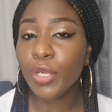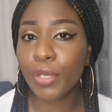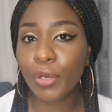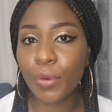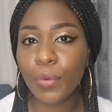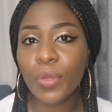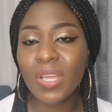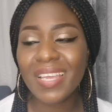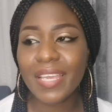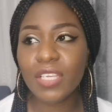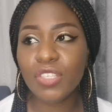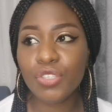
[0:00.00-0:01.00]
No,
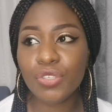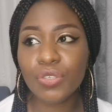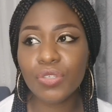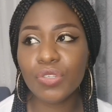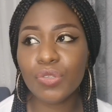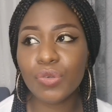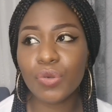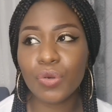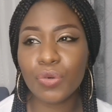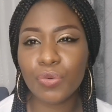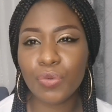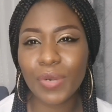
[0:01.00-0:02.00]
it's just
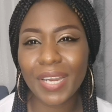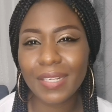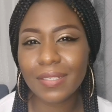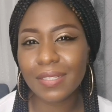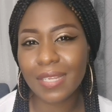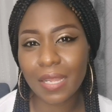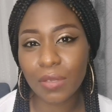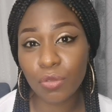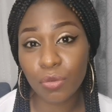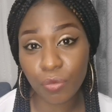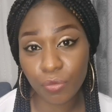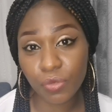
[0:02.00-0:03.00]
correct that
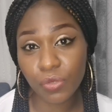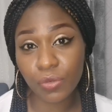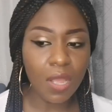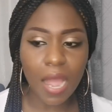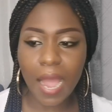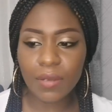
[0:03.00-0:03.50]
notion.